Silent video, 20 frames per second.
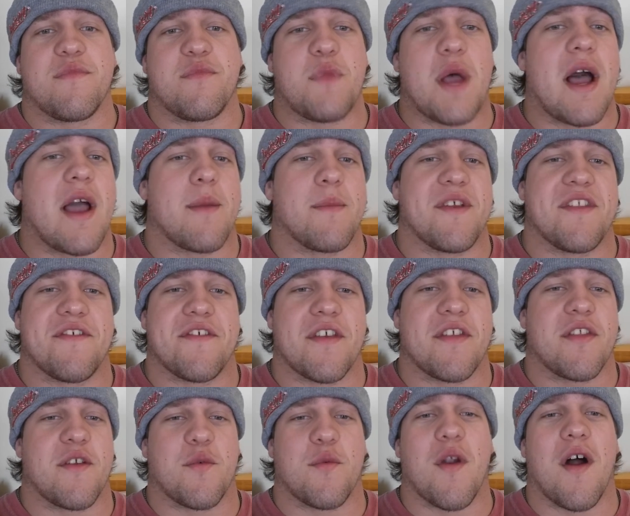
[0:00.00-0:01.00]
diamonds
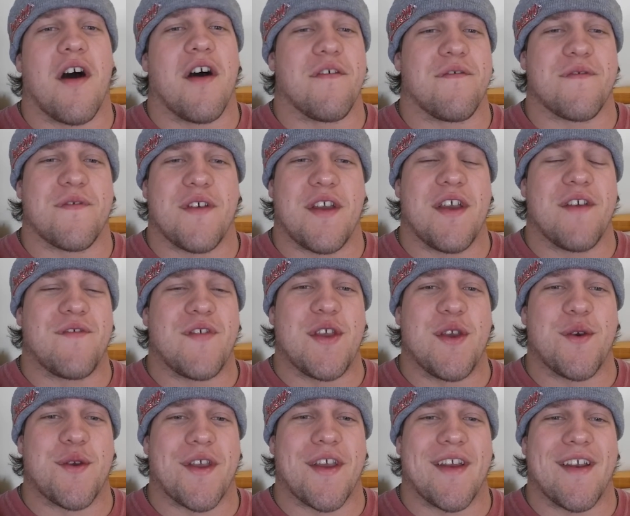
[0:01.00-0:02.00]
in the rough, if
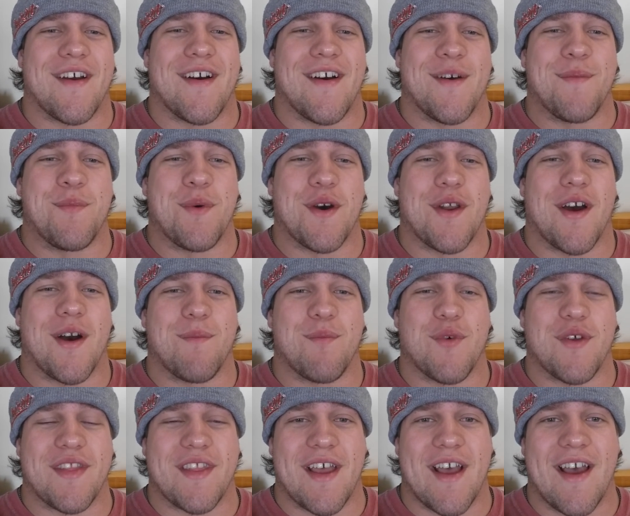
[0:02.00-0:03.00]
you can put up
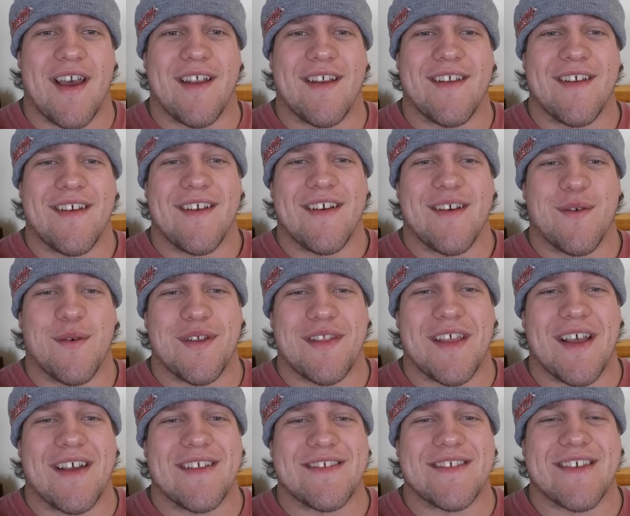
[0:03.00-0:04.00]
with
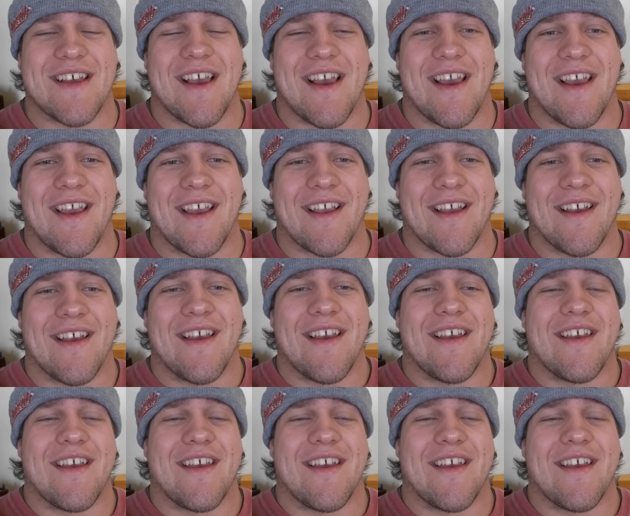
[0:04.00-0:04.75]
that saying.